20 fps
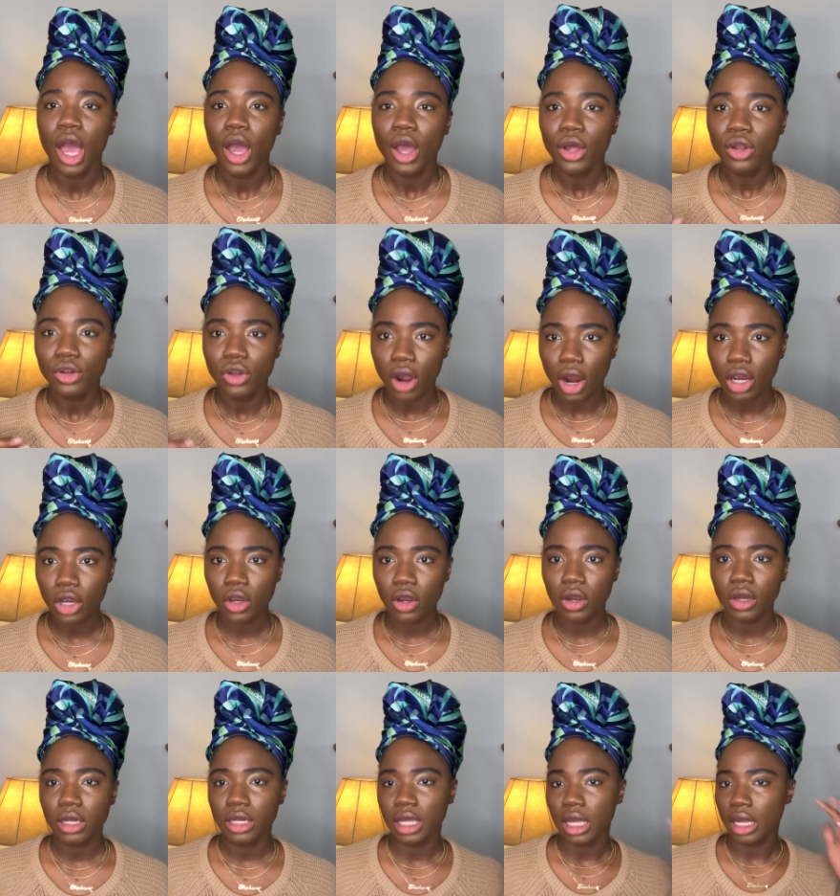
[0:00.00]
darker
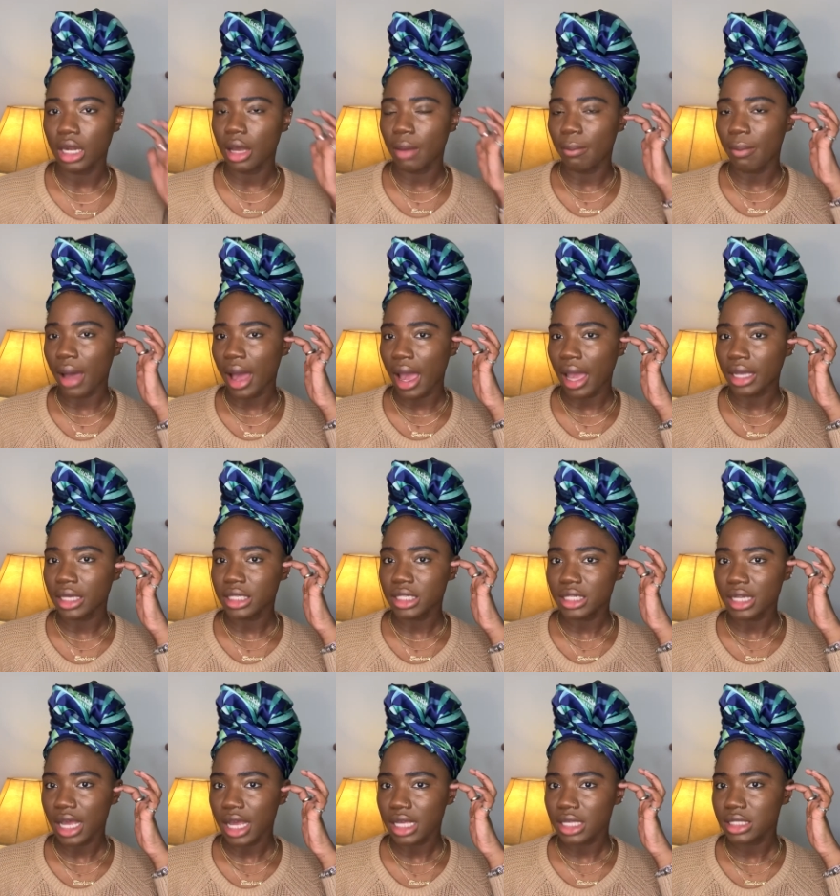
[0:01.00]
than my
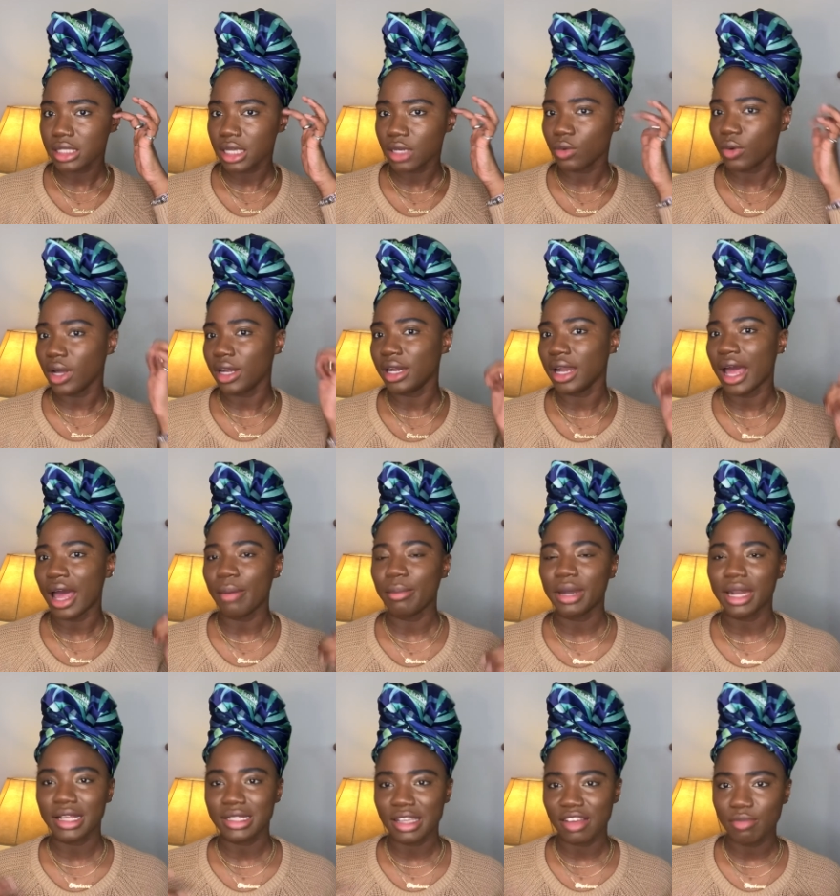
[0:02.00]
chest and whatnot. But
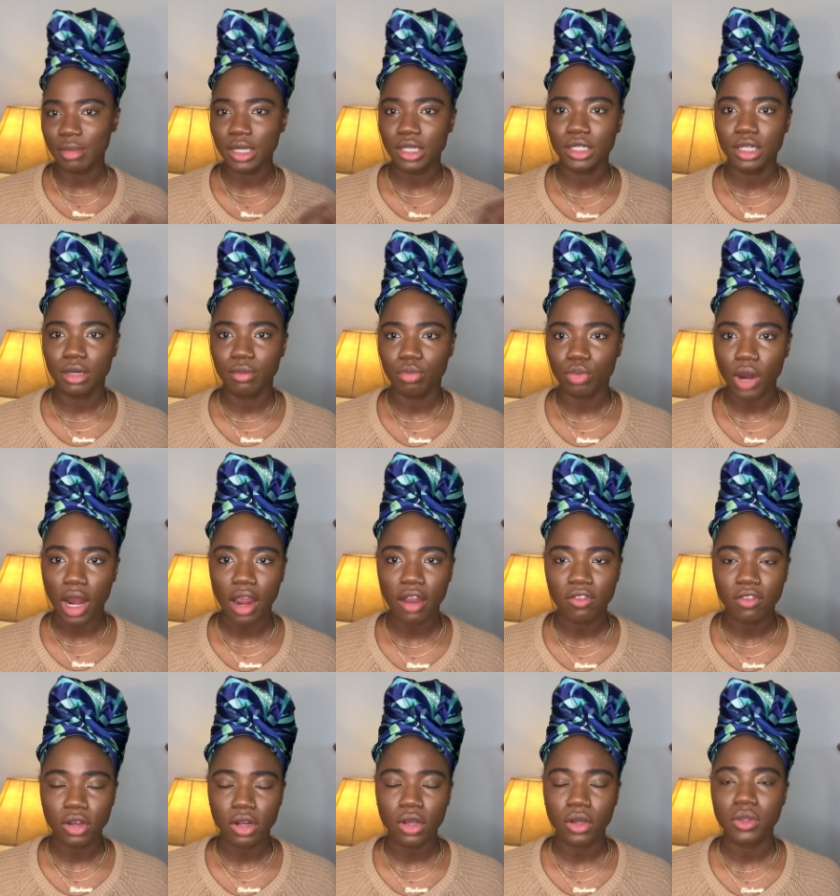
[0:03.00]
as I've mentioned in prior
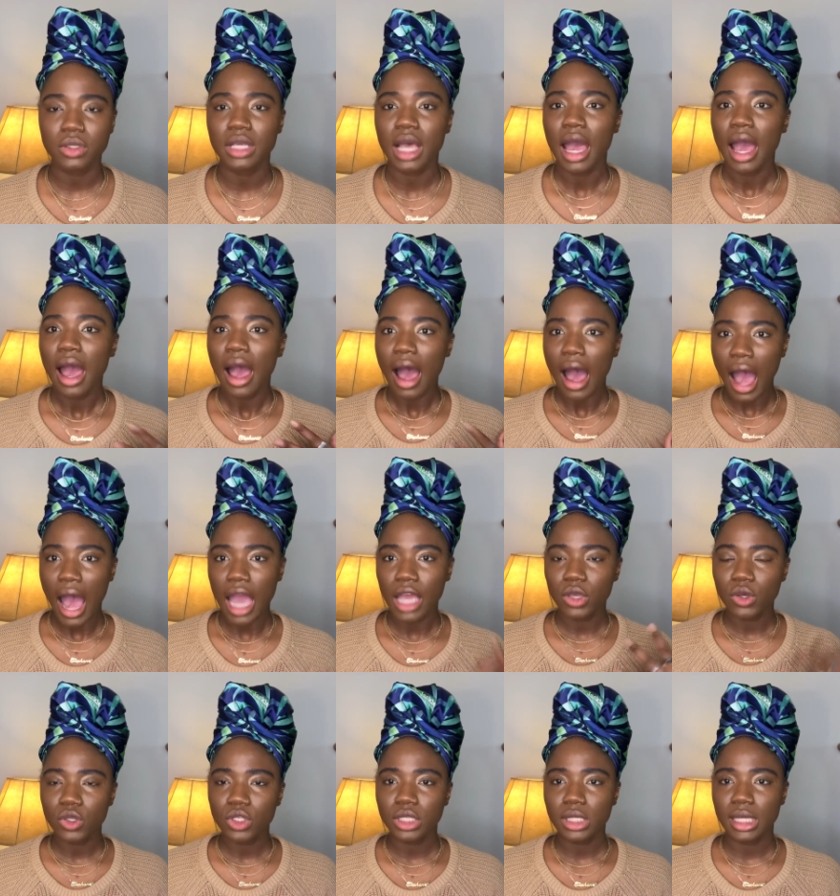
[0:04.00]
videos, I
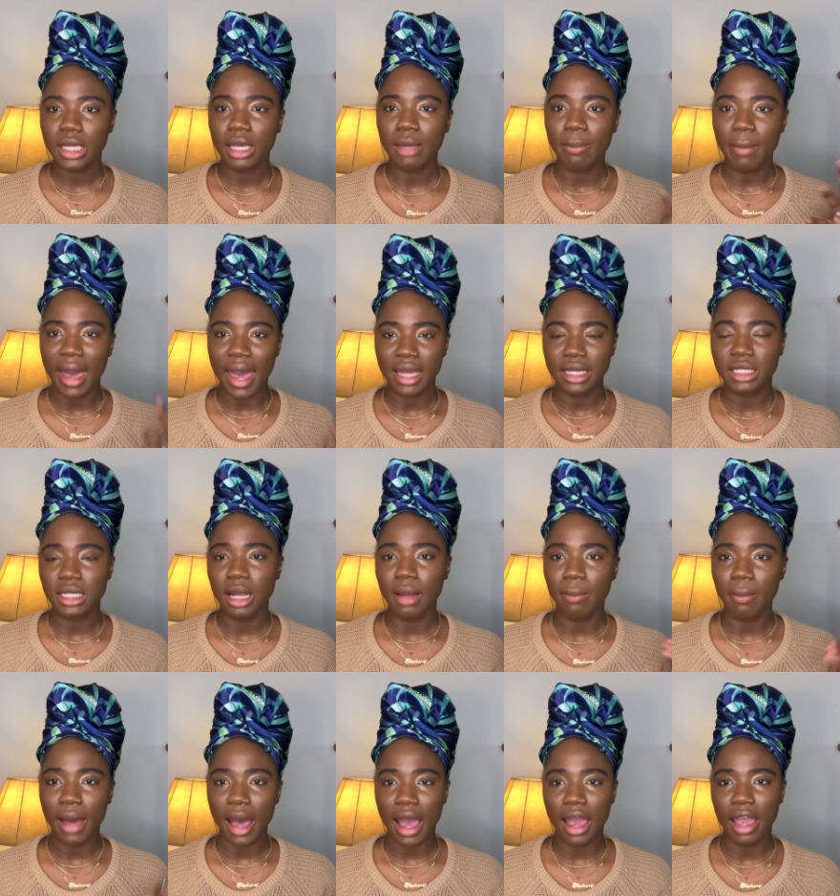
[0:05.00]
usually match
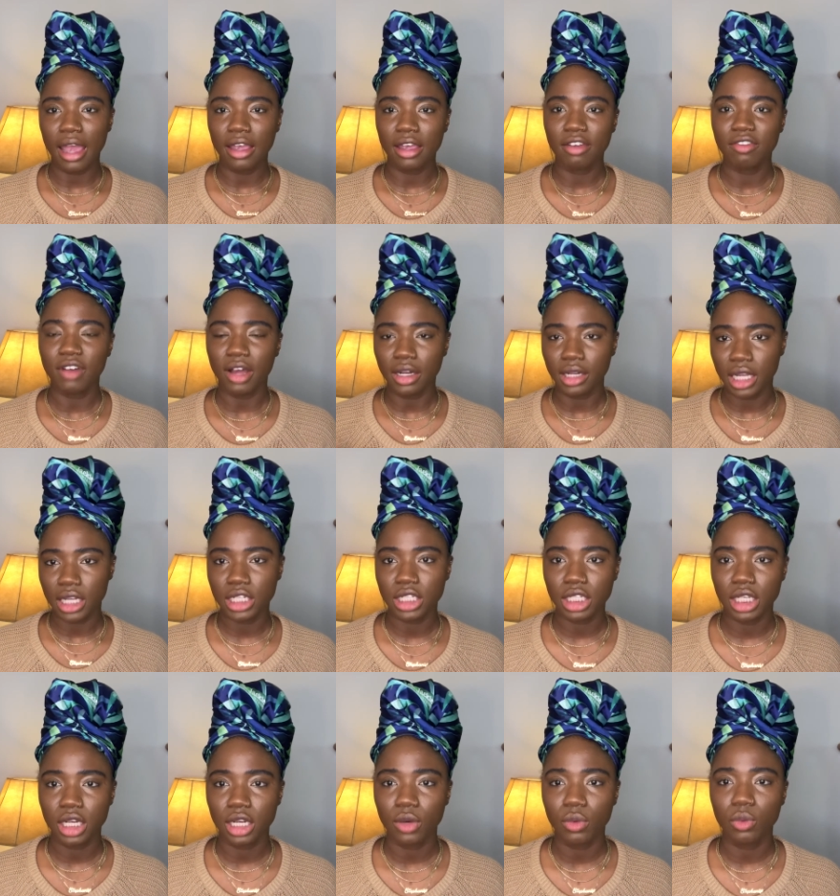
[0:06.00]
my
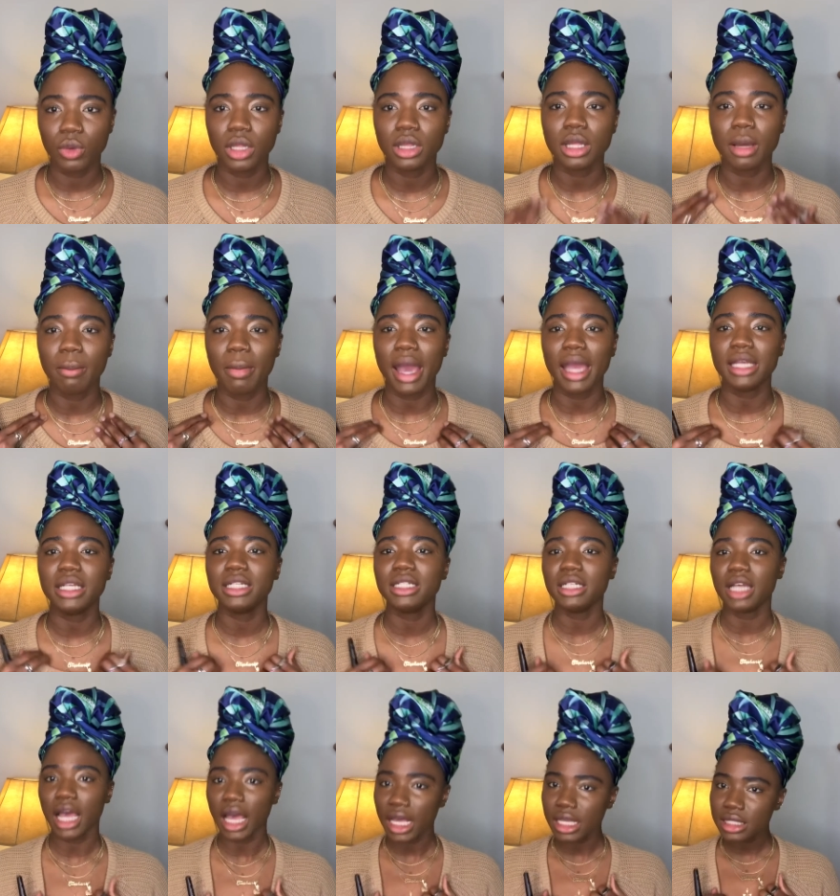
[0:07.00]
foundation with my
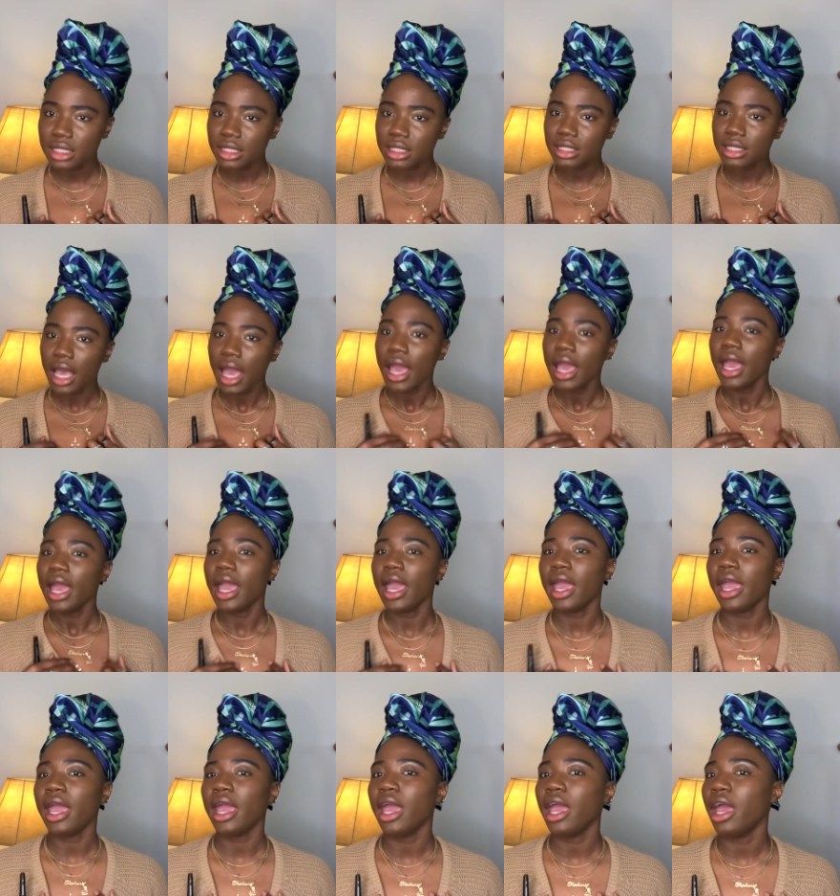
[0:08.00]
chest,
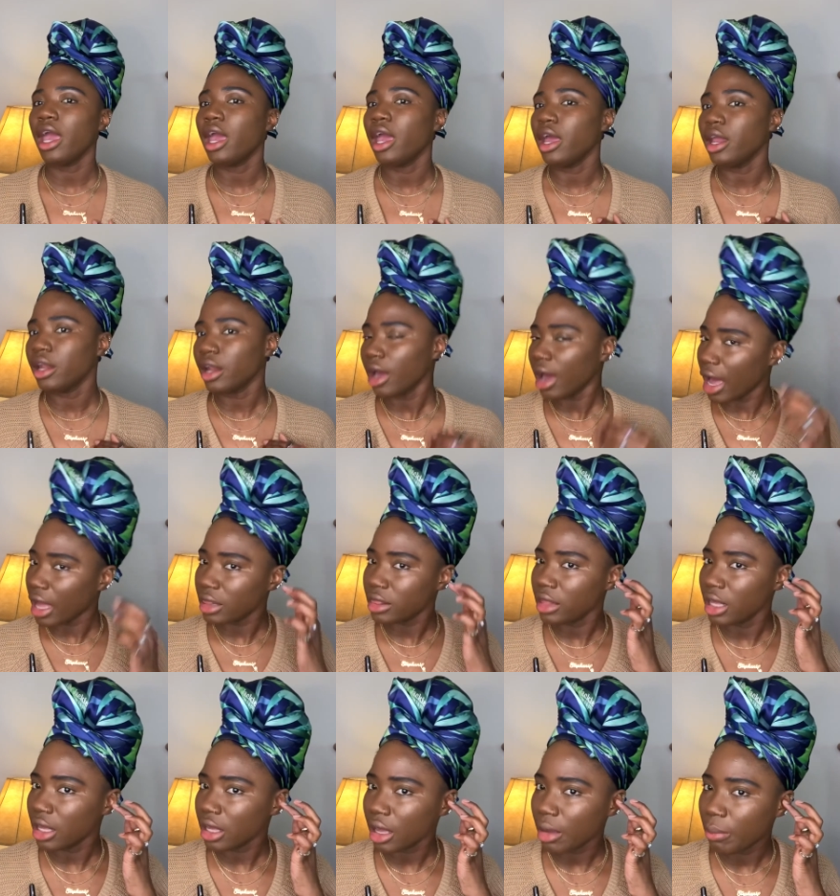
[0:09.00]
and I
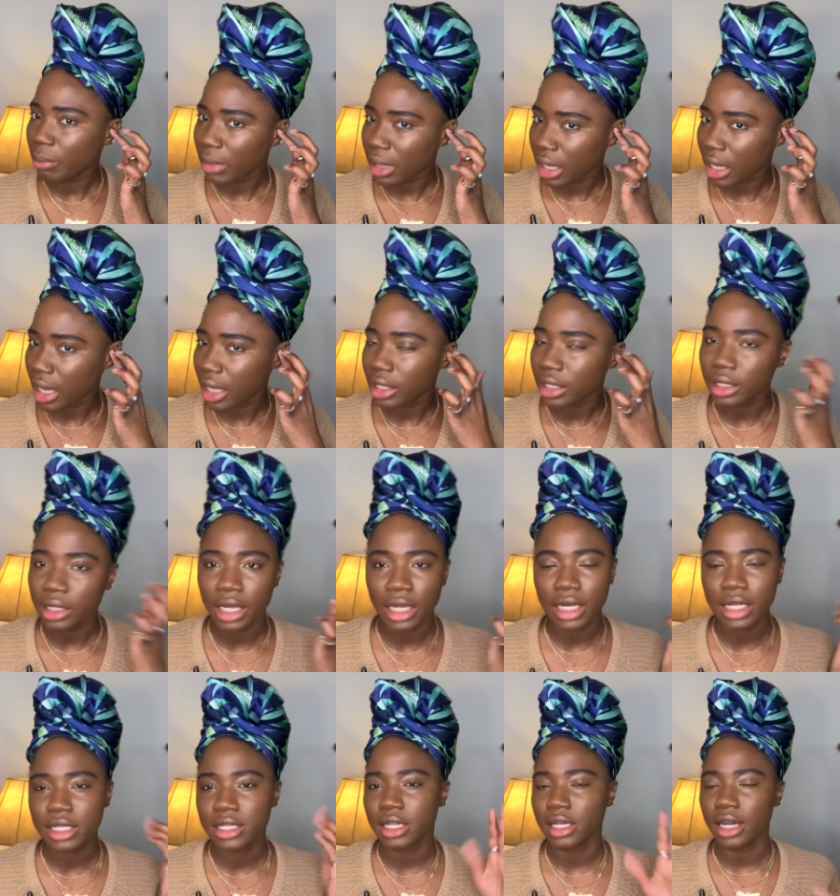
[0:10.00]
think me and the
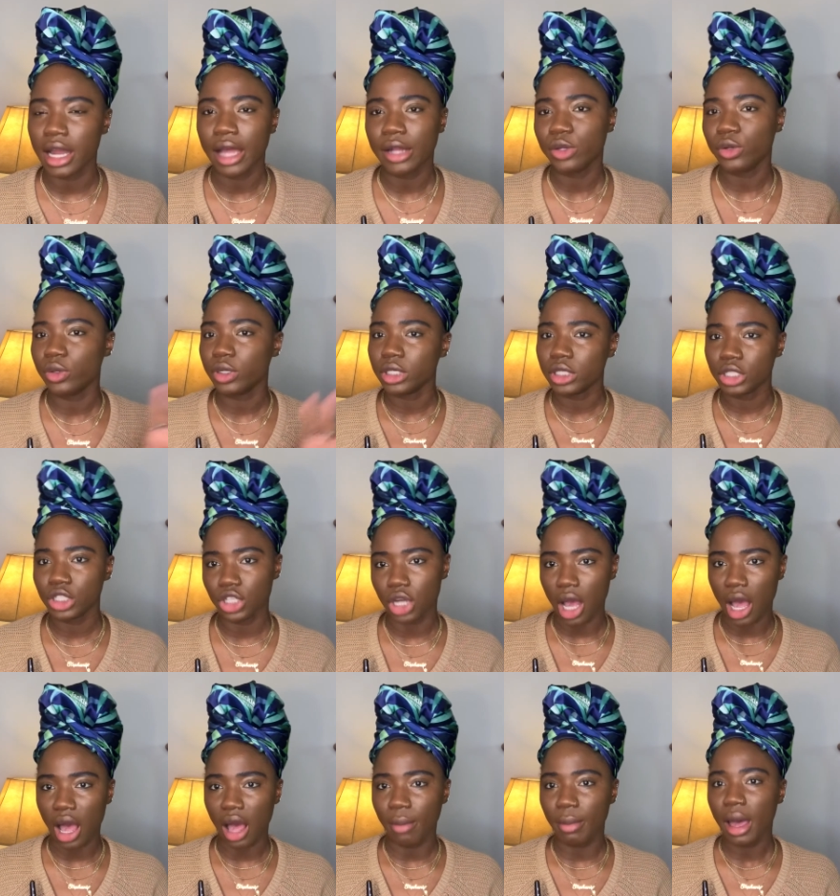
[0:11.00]
ladies did not do a good
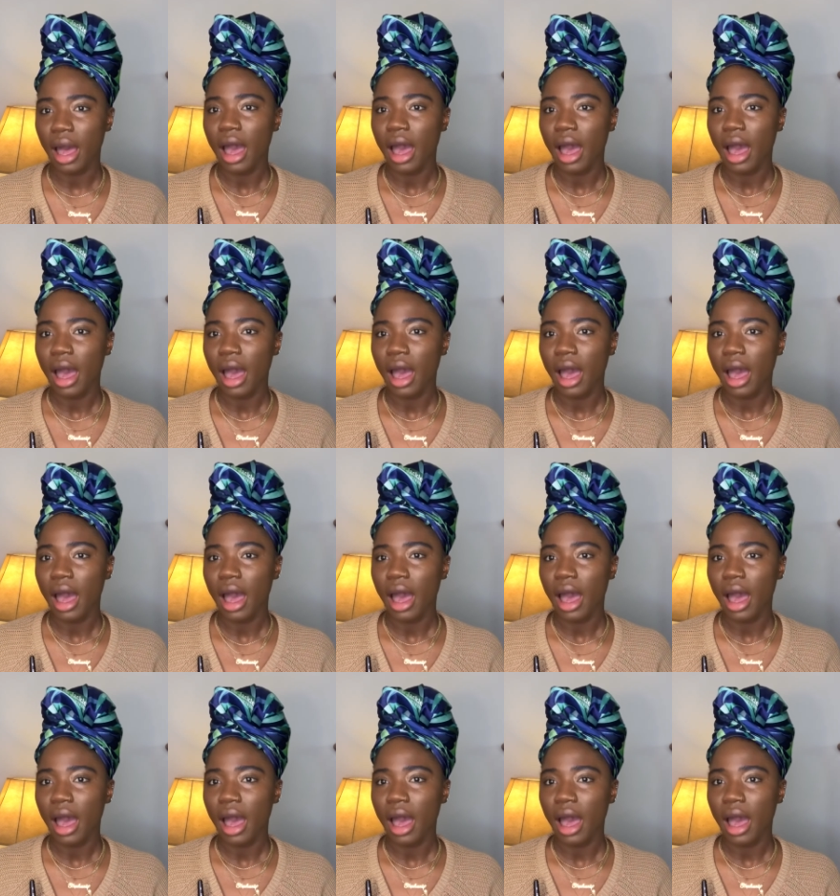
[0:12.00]
job.